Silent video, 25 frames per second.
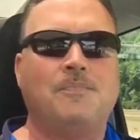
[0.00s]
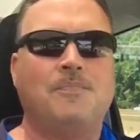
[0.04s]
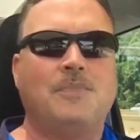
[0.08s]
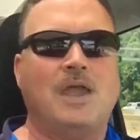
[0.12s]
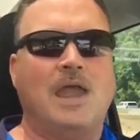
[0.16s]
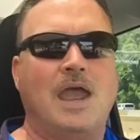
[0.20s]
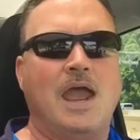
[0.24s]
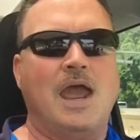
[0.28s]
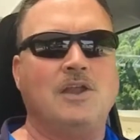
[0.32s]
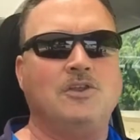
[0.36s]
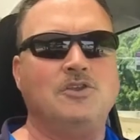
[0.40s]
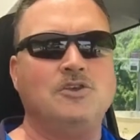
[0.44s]

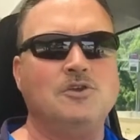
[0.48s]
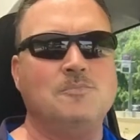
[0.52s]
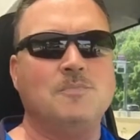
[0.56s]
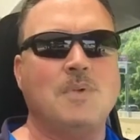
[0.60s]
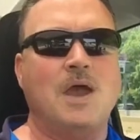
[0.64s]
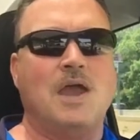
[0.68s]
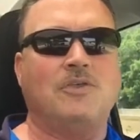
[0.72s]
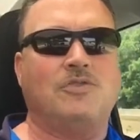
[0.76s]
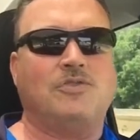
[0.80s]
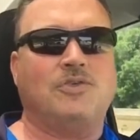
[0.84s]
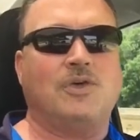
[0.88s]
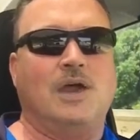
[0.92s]
And you
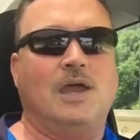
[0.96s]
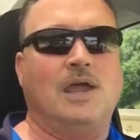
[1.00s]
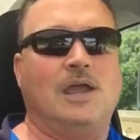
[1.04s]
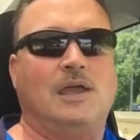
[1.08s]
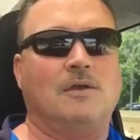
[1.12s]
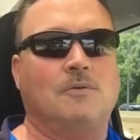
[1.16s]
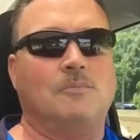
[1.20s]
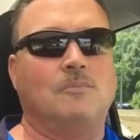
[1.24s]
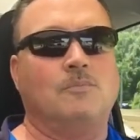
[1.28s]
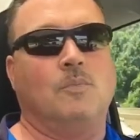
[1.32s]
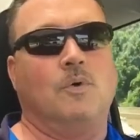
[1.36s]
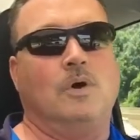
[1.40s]
may think,
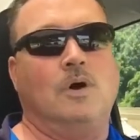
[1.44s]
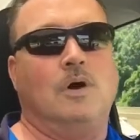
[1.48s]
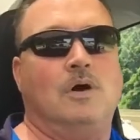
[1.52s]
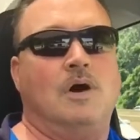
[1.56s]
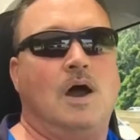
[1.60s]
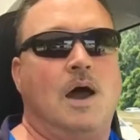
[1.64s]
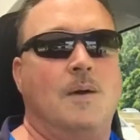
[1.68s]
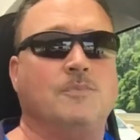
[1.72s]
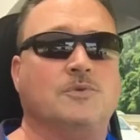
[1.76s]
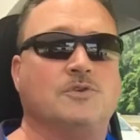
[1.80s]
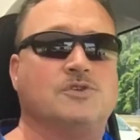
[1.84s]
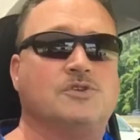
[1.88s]
well,
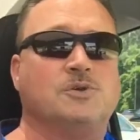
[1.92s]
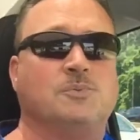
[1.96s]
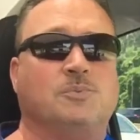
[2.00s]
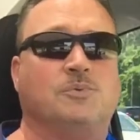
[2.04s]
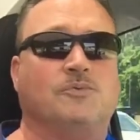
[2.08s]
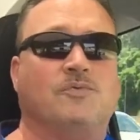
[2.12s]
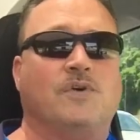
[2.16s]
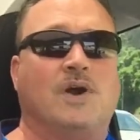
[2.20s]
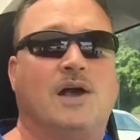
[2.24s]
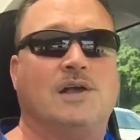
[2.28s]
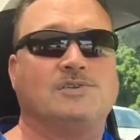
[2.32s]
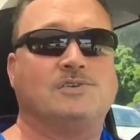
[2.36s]
I'm the
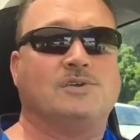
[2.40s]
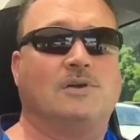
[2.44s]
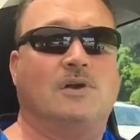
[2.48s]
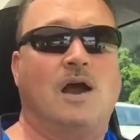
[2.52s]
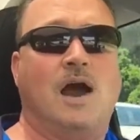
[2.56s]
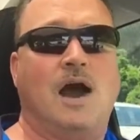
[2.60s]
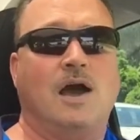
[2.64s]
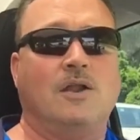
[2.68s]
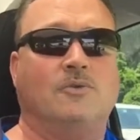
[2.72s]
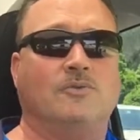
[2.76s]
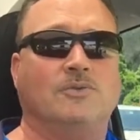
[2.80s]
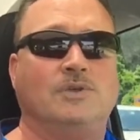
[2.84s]
supervisor.
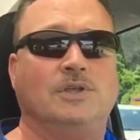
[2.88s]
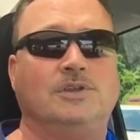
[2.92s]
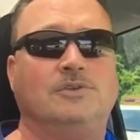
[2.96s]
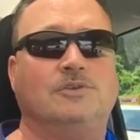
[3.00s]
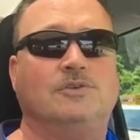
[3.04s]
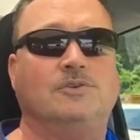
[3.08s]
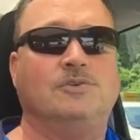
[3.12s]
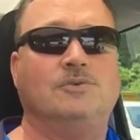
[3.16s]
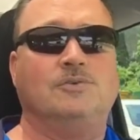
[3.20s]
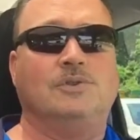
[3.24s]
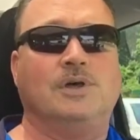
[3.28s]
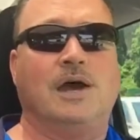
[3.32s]
I don't need to
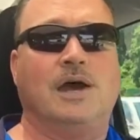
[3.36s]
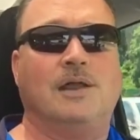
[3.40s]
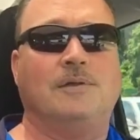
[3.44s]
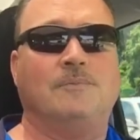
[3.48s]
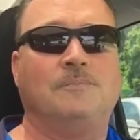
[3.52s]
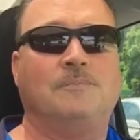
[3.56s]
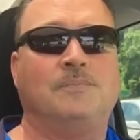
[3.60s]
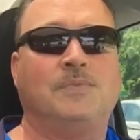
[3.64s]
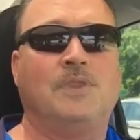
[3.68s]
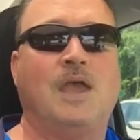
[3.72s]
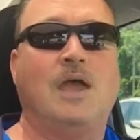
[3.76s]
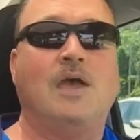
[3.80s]
do that.
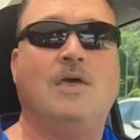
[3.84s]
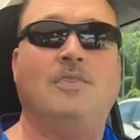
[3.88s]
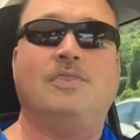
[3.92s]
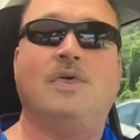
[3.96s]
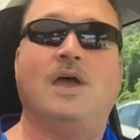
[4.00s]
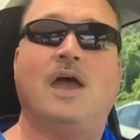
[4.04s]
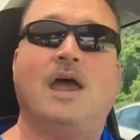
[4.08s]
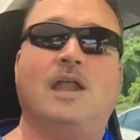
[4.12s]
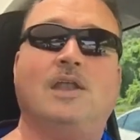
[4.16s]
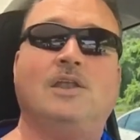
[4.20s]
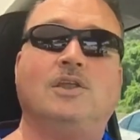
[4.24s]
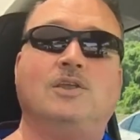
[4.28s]

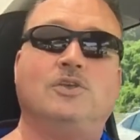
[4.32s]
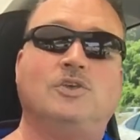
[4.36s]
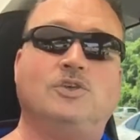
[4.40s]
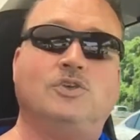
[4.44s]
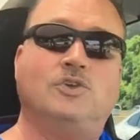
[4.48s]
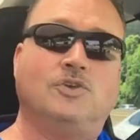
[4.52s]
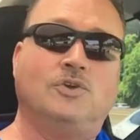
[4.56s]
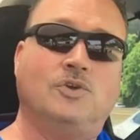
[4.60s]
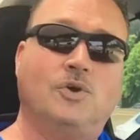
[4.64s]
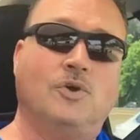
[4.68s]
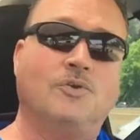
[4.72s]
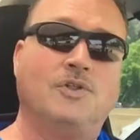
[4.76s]
Then
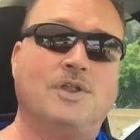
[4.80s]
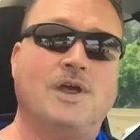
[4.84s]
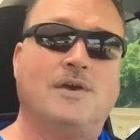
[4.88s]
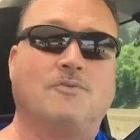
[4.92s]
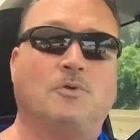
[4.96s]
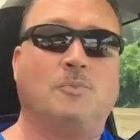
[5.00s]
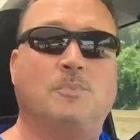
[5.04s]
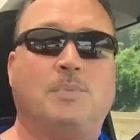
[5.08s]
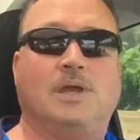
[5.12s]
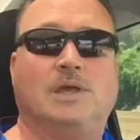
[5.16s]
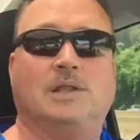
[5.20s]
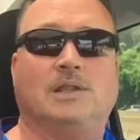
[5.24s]
you'll never
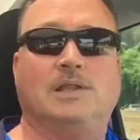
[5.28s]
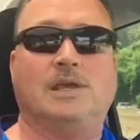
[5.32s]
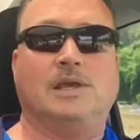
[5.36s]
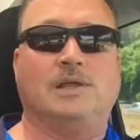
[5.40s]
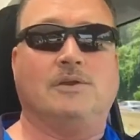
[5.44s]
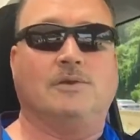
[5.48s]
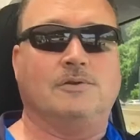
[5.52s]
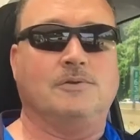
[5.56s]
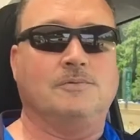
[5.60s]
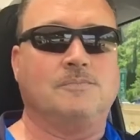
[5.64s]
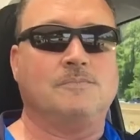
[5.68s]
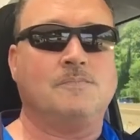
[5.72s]
be a
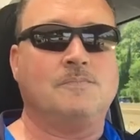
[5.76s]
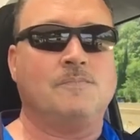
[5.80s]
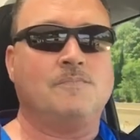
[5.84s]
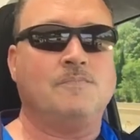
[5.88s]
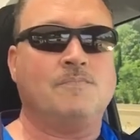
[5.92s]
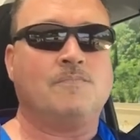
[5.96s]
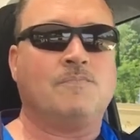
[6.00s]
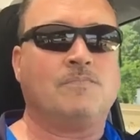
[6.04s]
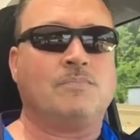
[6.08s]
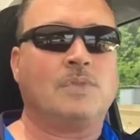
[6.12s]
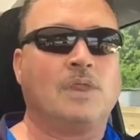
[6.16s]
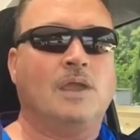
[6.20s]
leader.
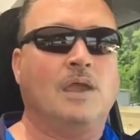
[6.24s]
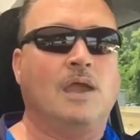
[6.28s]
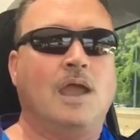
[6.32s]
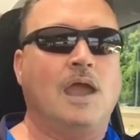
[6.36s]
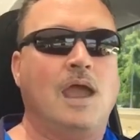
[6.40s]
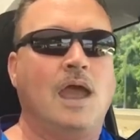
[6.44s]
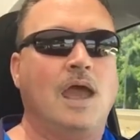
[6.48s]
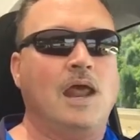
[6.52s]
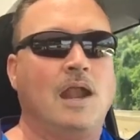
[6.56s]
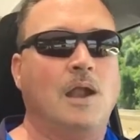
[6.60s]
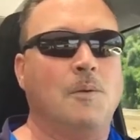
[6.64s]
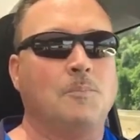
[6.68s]

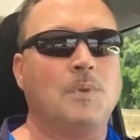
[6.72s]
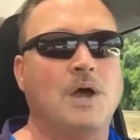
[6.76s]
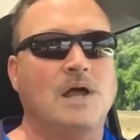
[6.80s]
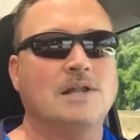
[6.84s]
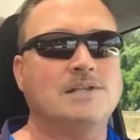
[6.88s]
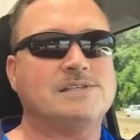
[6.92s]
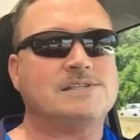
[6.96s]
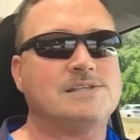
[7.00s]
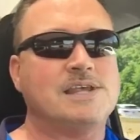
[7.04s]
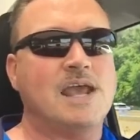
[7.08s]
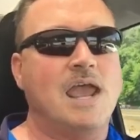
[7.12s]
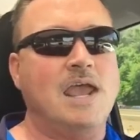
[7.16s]
And I'm not
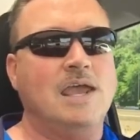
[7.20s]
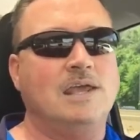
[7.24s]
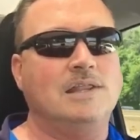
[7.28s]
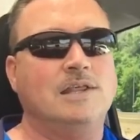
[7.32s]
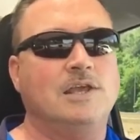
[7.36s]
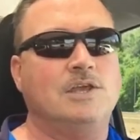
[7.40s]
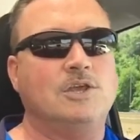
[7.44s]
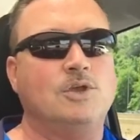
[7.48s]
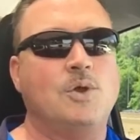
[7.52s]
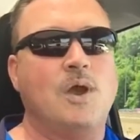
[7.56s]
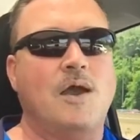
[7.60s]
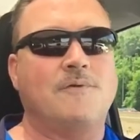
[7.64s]
saying
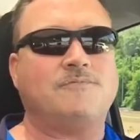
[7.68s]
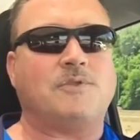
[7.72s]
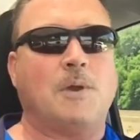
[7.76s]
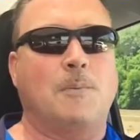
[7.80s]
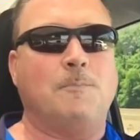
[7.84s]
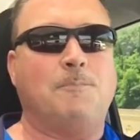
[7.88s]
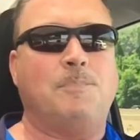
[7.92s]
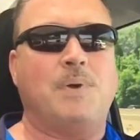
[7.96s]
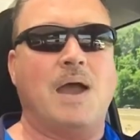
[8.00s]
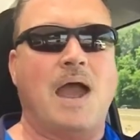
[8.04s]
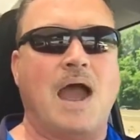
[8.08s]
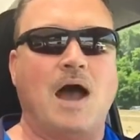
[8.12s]
that you have to
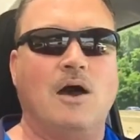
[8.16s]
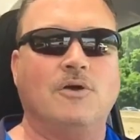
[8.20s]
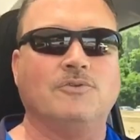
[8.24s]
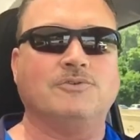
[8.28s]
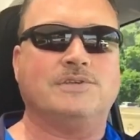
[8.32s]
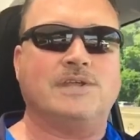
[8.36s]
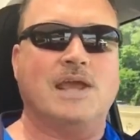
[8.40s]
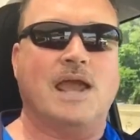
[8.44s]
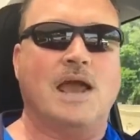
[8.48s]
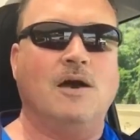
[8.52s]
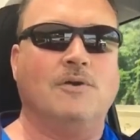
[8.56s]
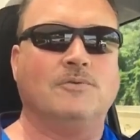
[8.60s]
bow
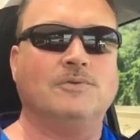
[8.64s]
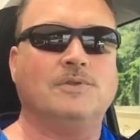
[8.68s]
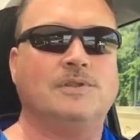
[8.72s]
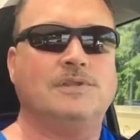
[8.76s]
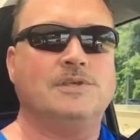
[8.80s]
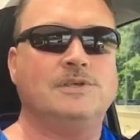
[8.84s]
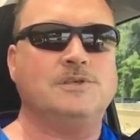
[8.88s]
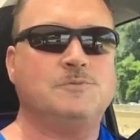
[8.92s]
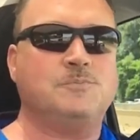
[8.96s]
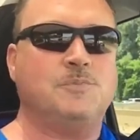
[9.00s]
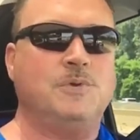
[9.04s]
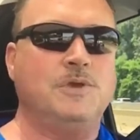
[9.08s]
down to
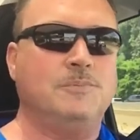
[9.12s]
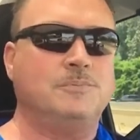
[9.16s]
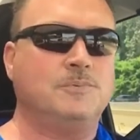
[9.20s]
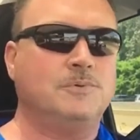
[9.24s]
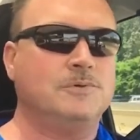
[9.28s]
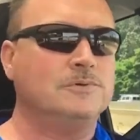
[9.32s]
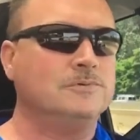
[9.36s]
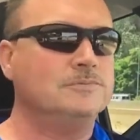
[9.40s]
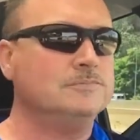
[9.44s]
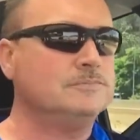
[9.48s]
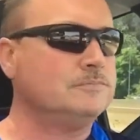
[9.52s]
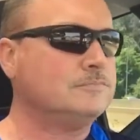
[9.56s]
these
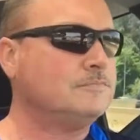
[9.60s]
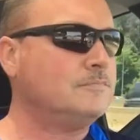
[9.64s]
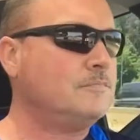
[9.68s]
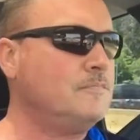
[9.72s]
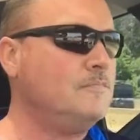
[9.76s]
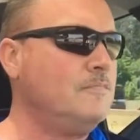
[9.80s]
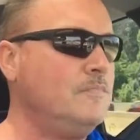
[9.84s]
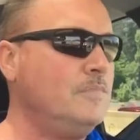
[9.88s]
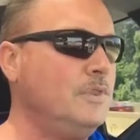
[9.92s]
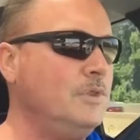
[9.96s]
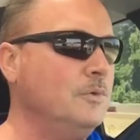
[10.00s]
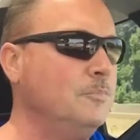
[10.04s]
people,
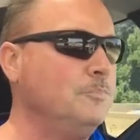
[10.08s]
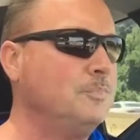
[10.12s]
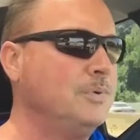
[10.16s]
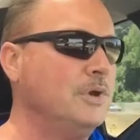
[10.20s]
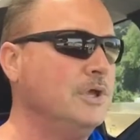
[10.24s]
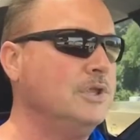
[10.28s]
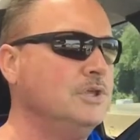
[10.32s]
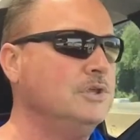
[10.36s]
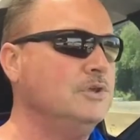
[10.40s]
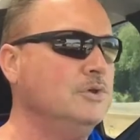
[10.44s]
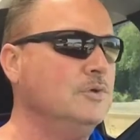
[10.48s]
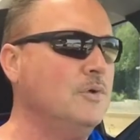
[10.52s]

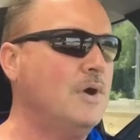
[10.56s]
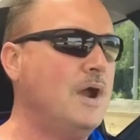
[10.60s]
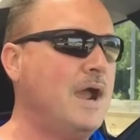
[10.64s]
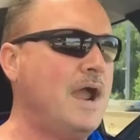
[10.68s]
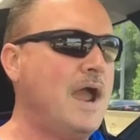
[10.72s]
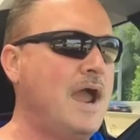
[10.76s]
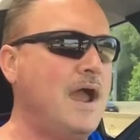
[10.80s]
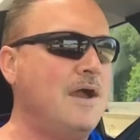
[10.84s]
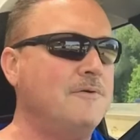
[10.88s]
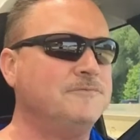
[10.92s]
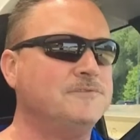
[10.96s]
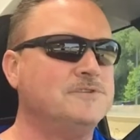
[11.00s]
but you
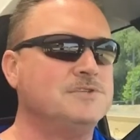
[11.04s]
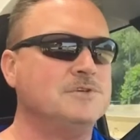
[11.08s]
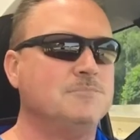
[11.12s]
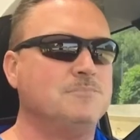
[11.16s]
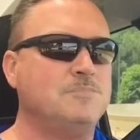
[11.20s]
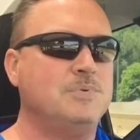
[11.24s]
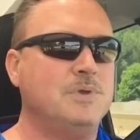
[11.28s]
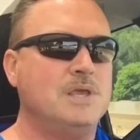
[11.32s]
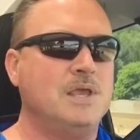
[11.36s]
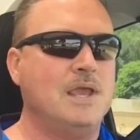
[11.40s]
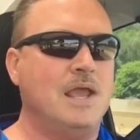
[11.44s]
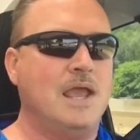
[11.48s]
have to
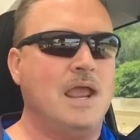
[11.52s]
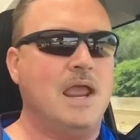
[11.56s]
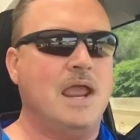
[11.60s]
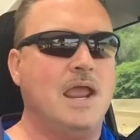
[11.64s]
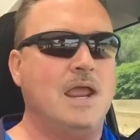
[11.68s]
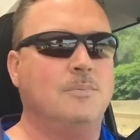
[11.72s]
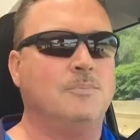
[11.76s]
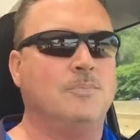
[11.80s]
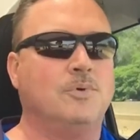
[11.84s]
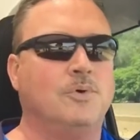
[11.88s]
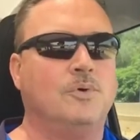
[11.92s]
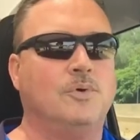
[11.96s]
be
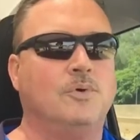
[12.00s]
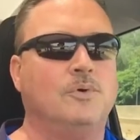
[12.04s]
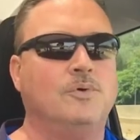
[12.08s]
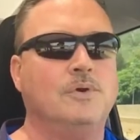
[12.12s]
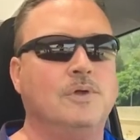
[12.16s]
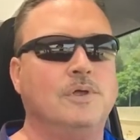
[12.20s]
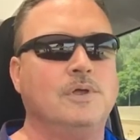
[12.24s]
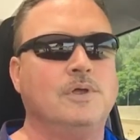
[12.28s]
able